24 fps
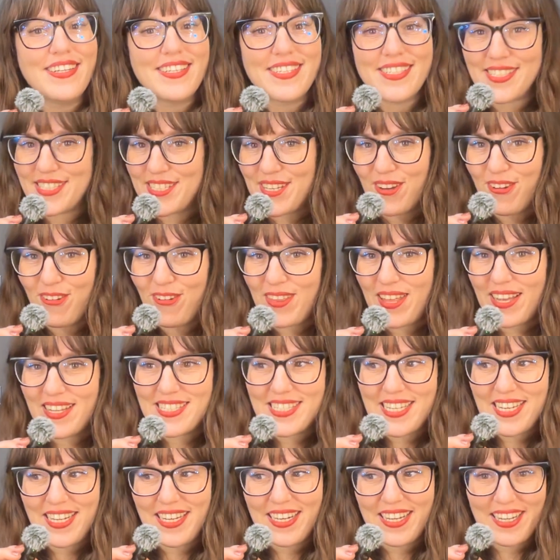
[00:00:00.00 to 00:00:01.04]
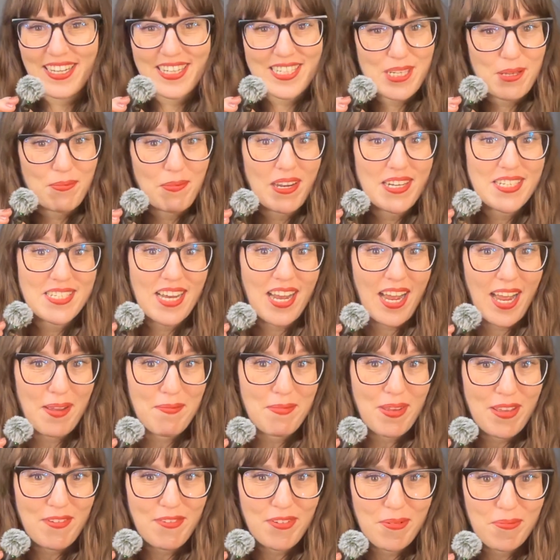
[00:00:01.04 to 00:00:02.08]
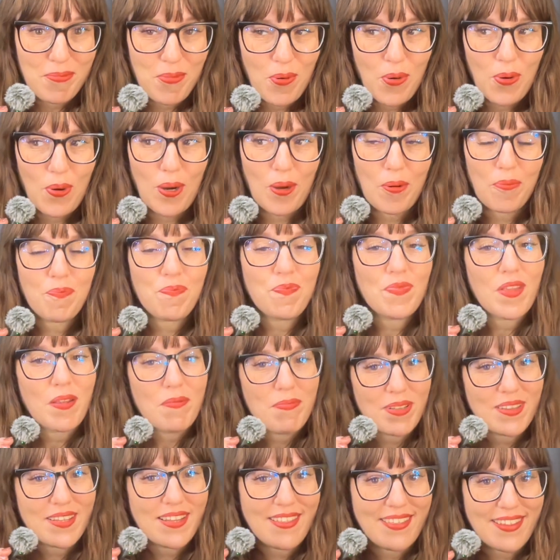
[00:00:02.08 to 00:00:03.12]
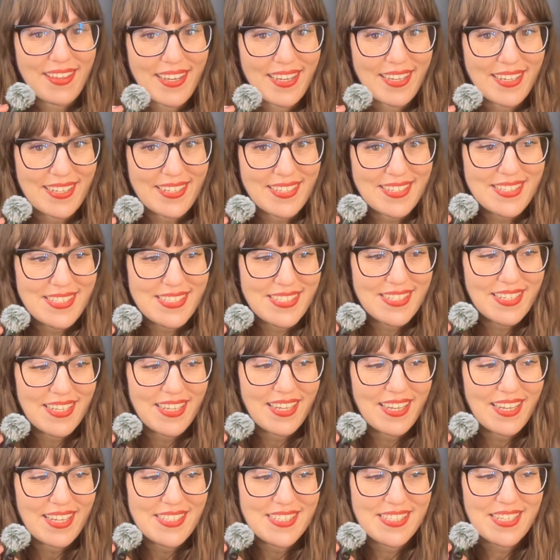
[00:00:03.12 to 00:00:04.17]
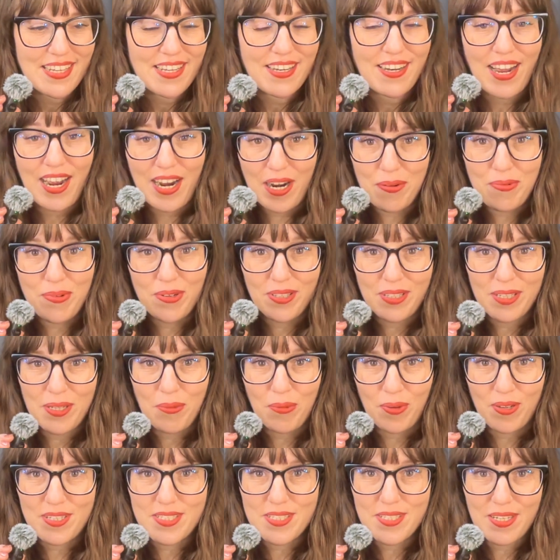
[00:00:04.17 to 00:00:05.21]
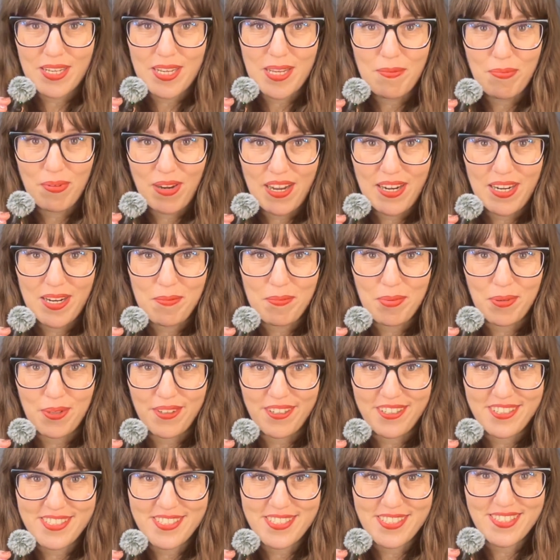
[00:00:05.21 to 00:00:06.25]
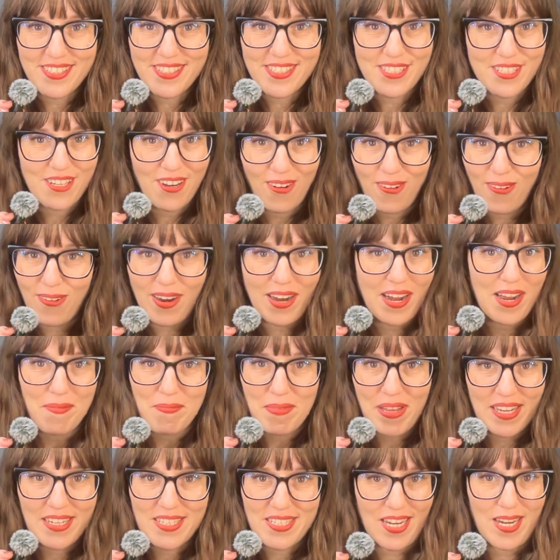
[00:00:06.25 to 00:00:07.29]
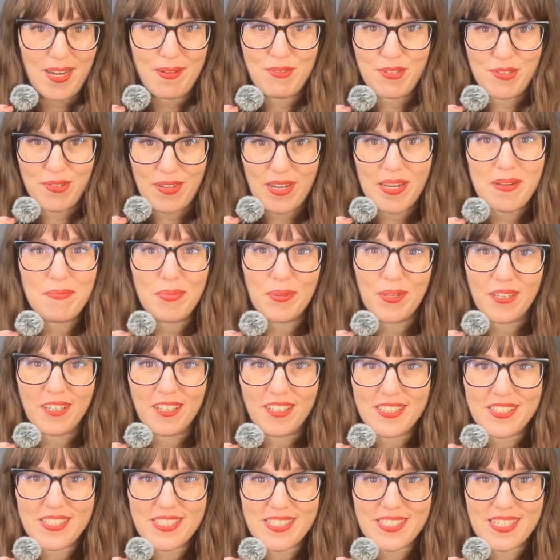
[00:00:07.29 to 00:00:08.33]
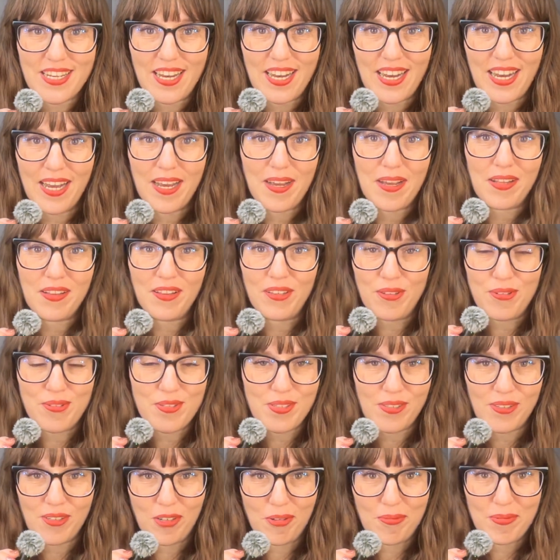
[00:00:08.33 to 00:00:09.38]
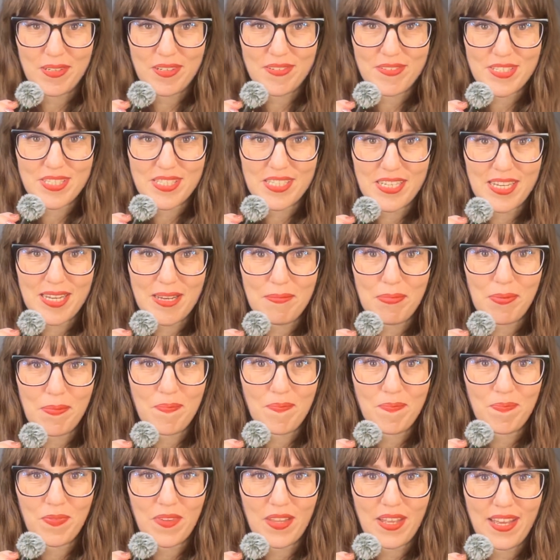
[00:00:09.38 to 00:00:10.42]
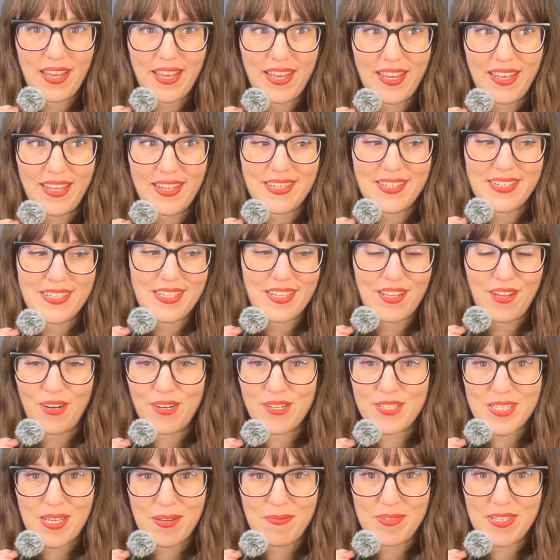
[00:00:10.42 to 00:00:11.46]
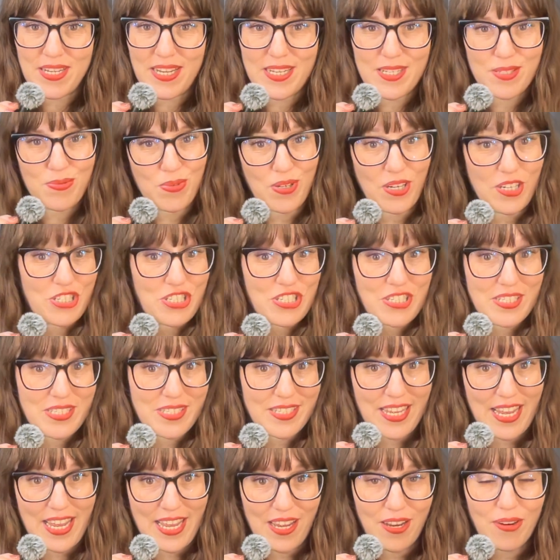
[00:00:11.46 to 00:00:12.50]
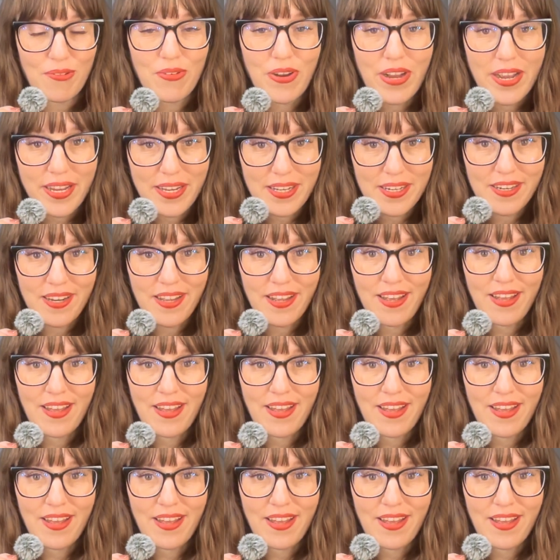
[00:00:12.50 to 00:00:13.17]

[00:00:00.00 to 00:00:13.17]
So that's eating into my time even more. But the thing is that I really want to keep writing books. So I make time to write books. I lose a little bit of sleep, and there are some days when I just can't write.